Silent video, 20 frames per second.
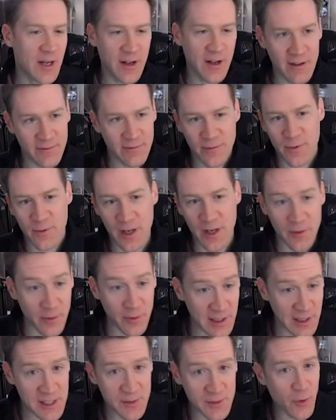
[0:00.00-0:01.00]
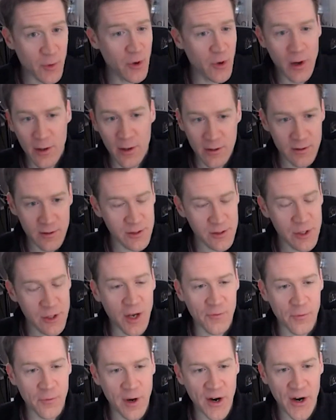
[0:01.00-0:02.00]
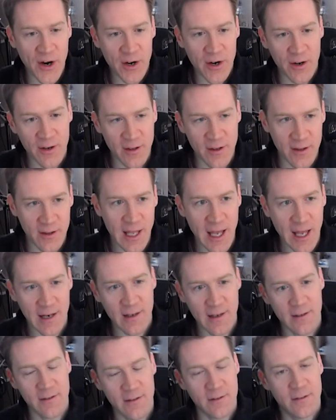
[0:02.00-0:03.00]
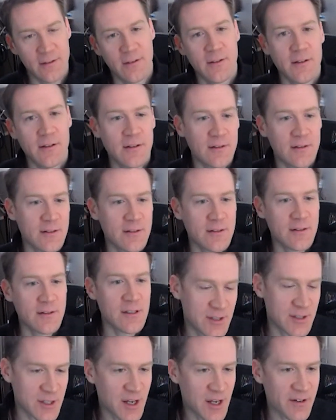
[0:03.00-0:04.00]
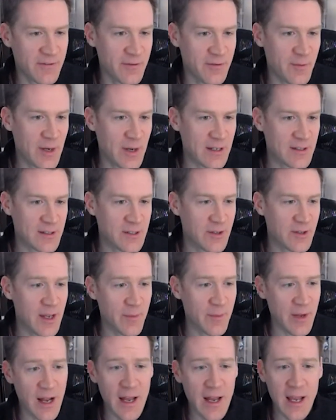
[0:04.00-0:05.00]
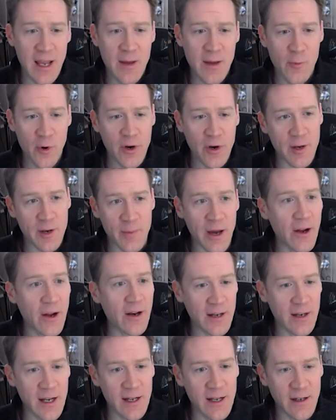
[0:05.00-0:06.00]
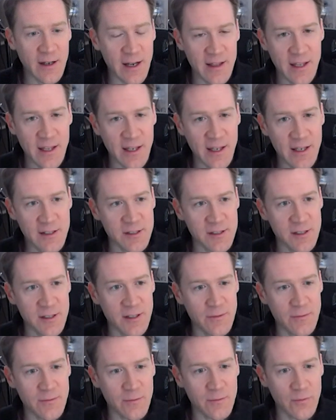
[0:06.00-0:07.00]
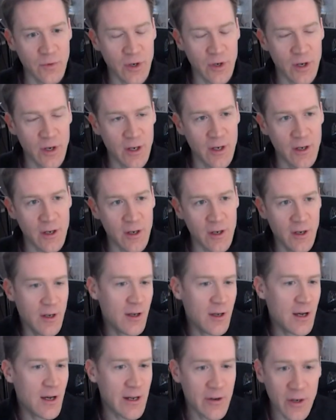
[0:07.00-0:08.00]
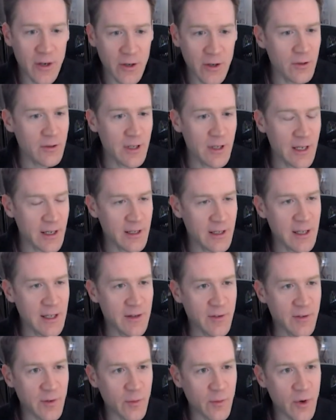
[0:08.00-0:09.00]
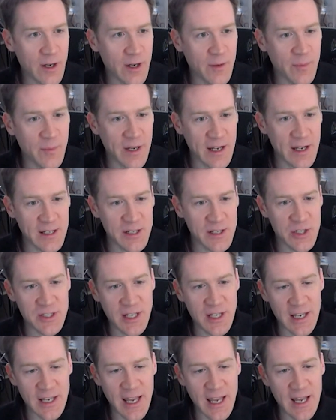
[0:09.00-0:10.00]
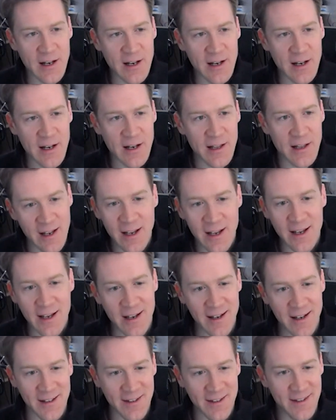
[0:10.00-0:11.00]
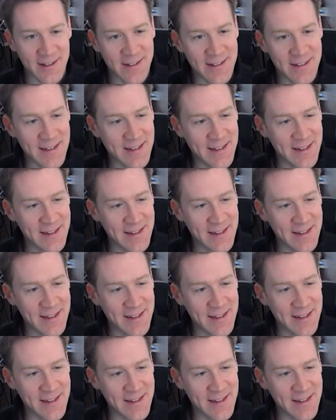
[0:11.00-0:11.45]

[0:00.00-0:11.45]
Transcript: We're gonna we're gonna release more software that does the stuff. But so yeah, but I am worried about it. Yeah, I think it's um, I don't know, like even what, but I just again the idea.